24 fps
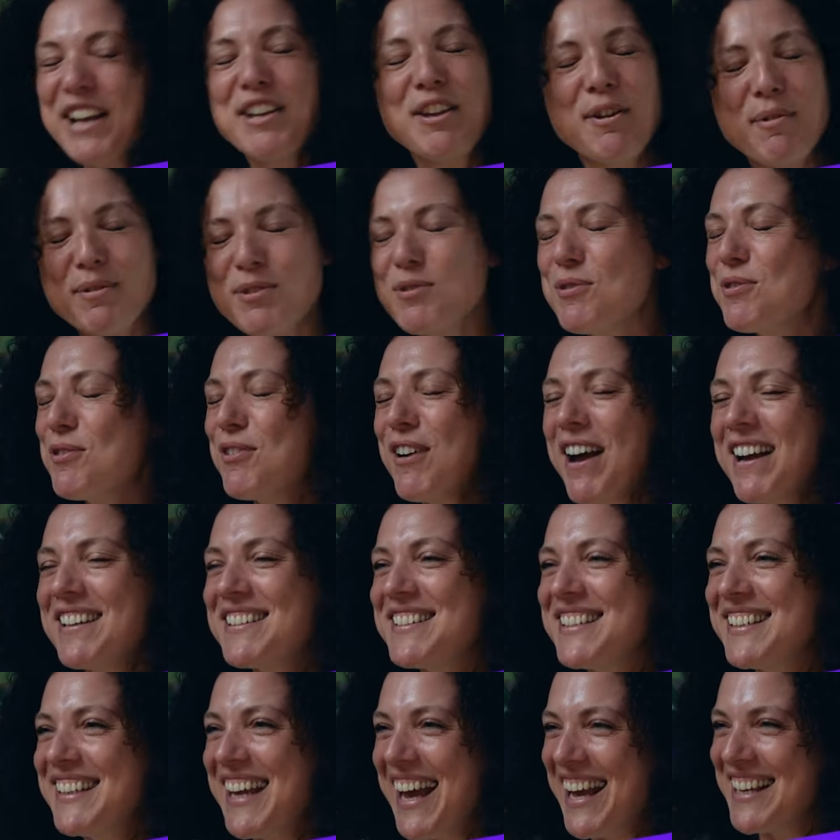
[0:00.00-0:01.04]
It was all
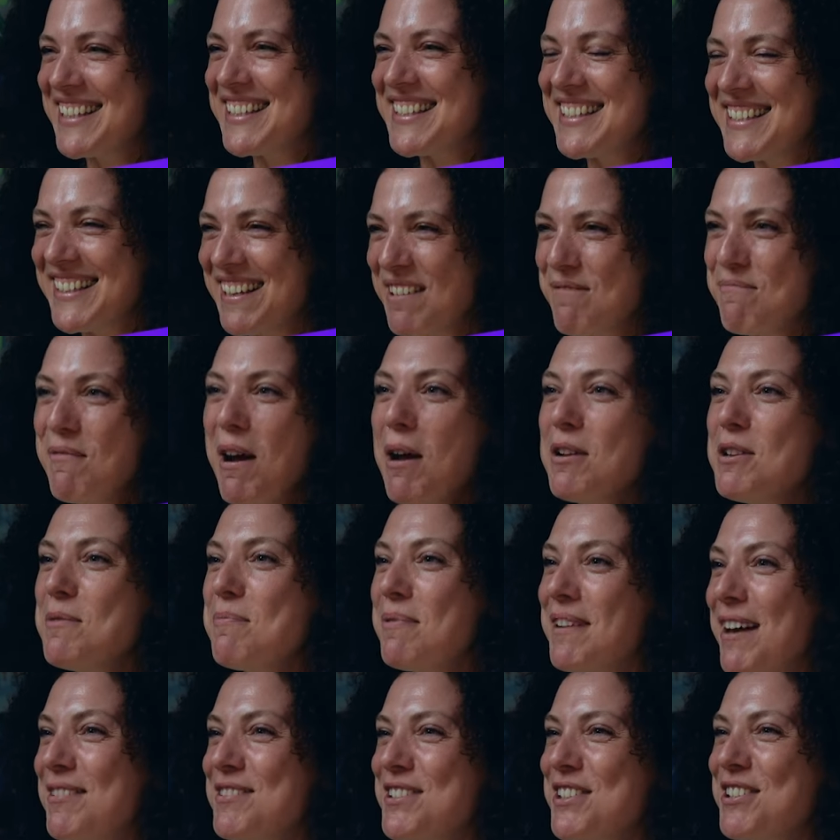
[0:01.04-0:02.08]
correct, yes. Um, and you
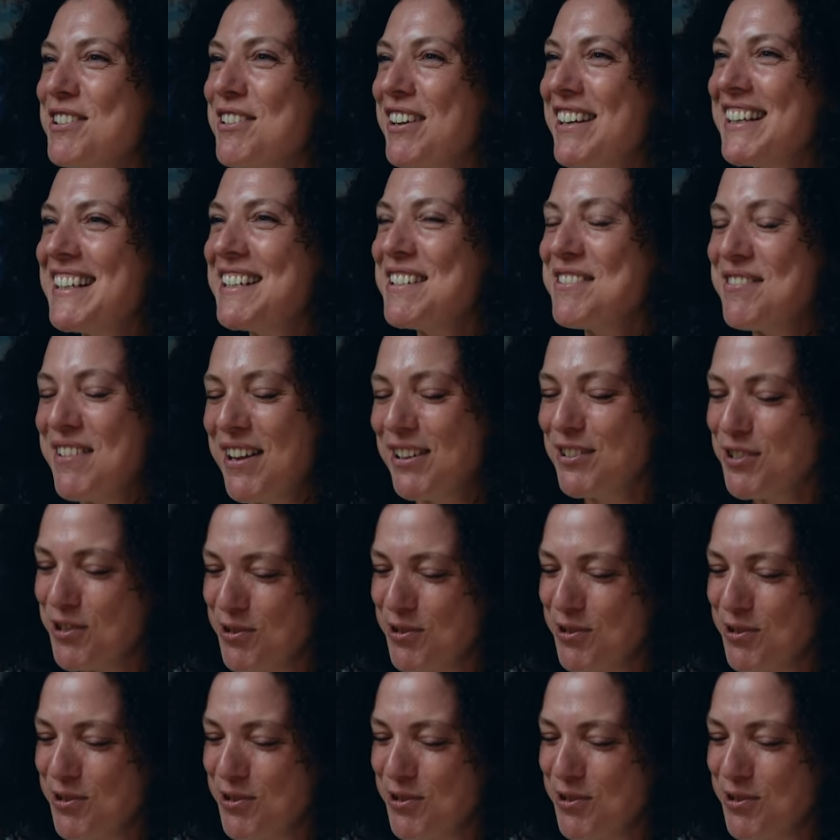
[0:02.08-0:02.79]
pronounced it correctly as well,